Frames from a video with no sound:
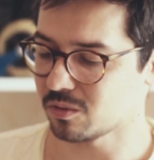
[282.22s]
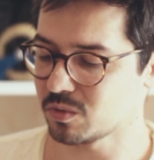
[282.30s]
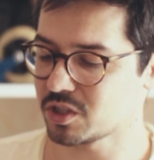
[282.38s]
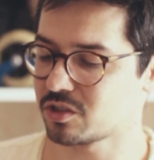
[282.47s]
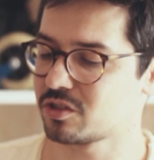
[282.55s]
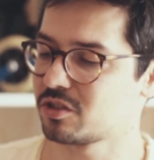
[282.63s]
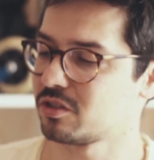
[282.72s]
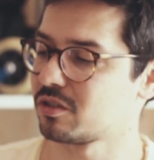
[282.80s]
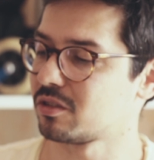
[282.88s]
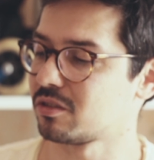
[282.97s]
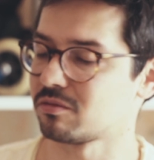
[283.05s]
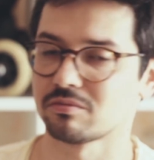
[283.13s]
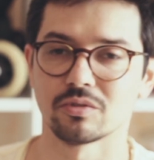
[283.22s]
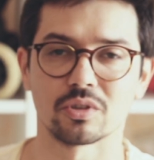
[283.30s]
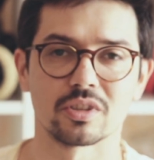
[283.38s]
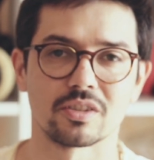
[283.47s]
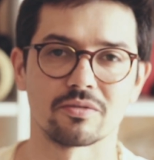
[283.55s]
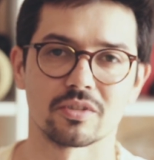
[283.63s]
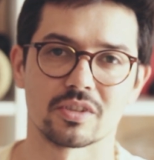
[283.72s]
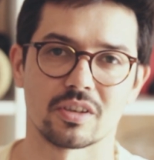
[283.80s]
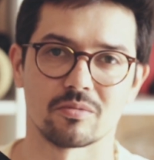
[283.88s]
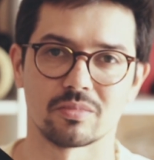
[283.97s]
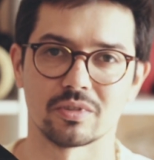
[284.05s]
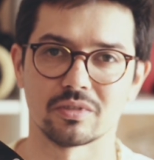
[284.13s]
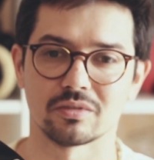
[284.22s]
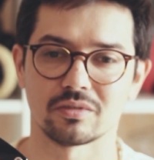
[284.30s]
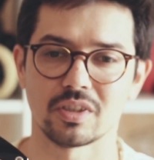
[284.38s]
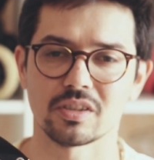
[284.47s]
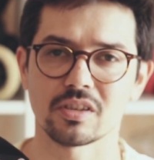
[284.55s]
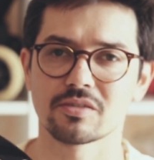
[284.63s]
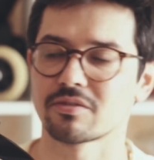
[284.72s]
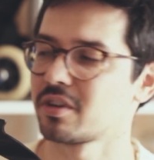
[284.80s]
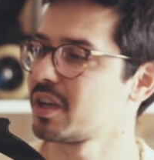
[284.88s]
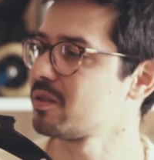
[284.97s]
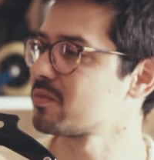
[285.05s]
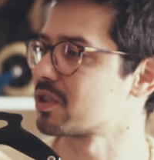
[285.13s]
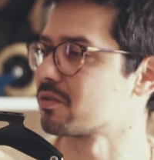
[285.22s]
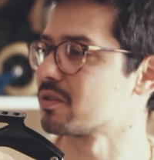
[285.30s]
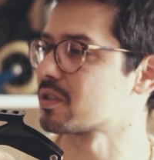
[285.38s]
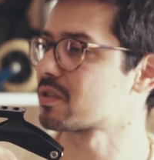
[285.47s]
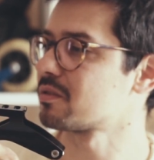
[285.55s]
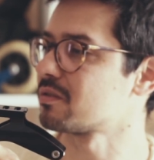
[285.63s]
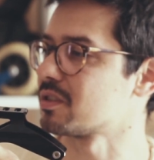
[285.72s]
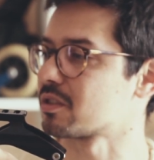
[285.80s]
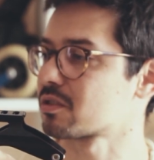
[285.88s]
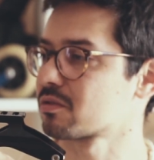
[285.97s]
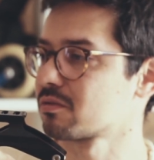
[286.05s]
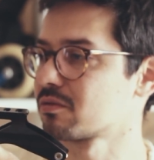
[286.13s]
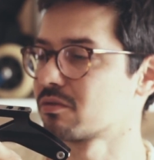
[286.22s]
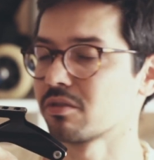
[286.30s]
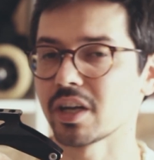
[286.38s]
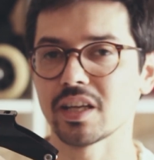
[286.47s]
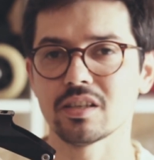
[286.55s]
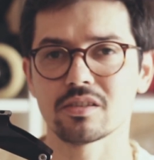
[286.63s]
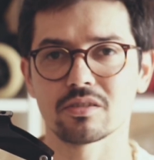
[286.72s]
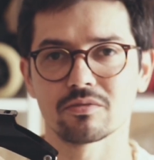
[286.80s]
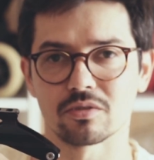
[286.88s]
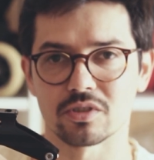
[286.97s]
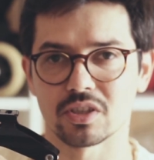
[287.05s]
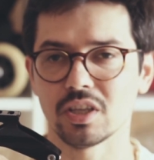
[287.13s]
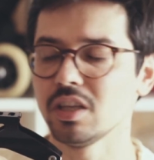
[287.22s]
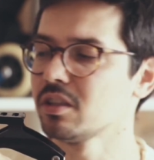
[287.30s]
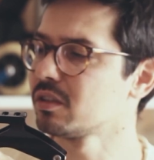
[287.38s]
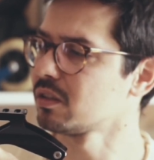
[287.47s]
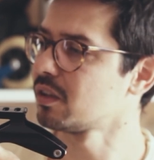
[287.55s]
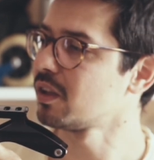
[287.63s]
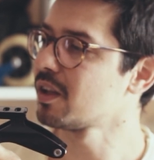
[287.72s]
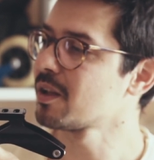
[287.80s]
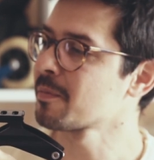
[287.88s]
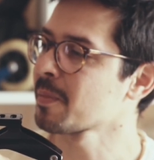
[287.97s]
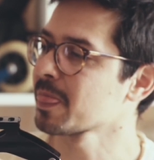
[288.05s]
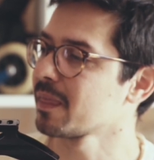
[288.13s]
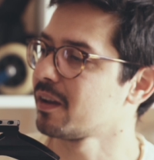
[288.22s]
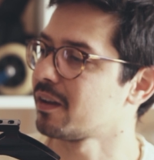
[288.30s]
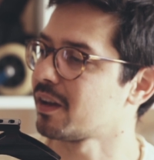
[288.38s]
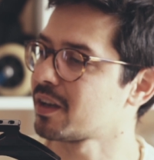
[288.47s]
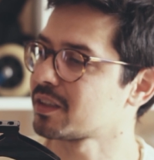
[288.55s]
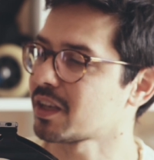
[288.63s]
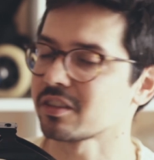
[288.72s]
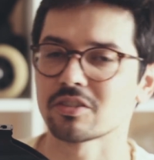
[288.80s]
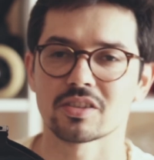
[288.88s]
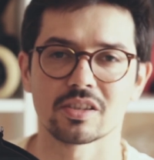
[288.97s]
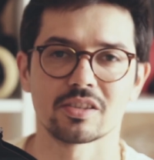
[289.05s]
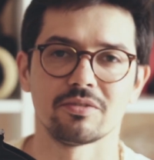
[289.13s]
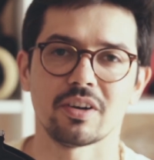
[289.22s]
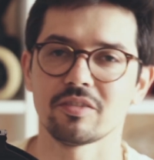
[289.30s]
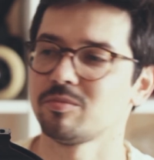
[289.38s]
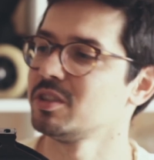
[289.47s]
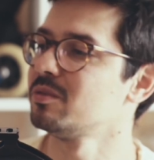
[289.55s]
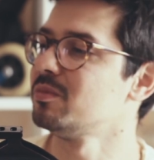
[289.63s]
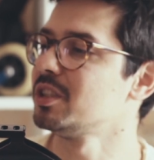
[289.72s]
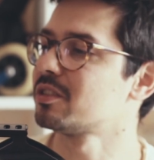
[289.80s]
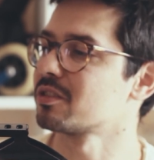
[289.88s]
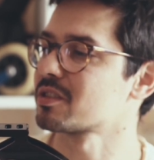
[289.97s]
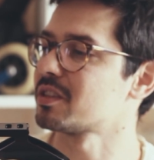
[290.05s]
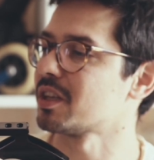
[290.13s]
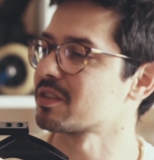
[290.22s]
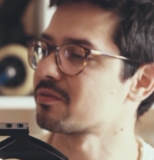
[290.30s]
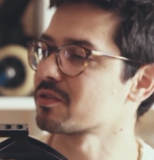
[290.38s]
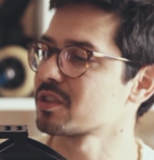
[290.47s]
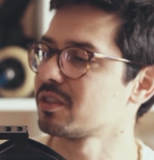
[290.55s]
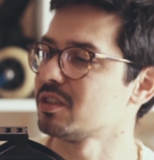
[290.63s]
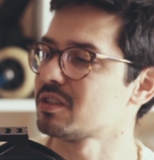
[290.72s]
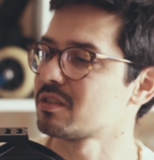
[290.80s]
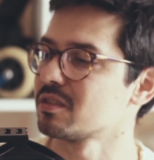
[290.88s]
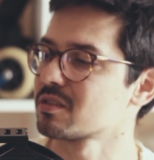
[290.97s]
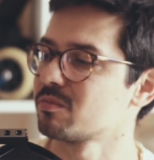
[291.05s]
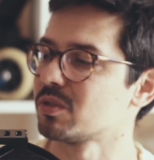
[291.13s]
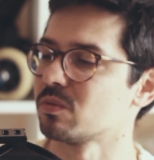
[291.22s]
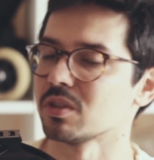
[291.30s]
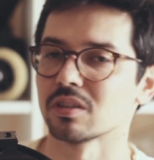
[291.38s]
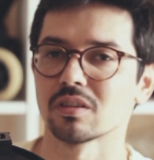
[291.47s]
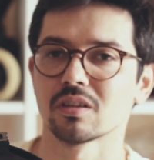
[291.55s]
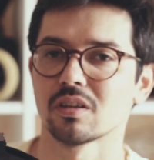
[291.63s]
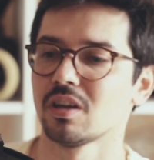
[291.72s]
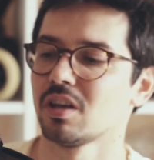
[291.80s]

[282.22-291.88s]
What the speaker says: which you can see, for example, in this frame there is this raise for the heel, and 165mm stands for the distance between